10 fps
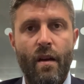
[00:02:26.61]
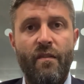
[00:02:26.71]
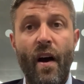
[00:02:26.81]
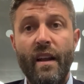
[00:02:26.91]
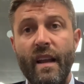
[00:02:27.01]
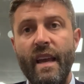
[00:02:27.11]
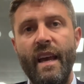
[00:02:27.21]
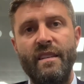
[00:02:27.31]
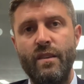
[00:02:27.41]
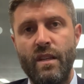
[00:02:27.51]
Finally,
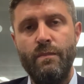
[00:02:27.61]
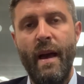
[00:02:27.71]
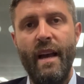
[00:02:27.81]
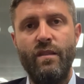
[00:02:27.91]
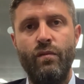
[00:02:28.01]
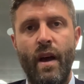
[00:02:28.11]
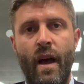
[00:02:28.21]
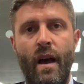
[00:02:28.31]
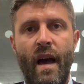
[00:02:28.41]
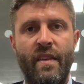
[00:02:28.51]
as you expect,
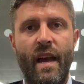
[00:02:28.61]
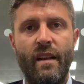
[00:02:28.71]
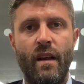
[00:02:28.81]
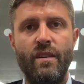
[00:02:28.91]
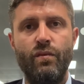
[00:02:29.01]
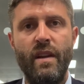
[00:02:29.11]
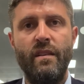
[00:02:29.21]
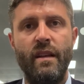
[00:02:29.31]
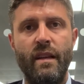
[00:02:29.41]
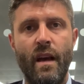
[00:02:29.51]
the annualised
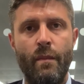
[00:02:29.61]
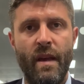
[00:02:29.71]
rental income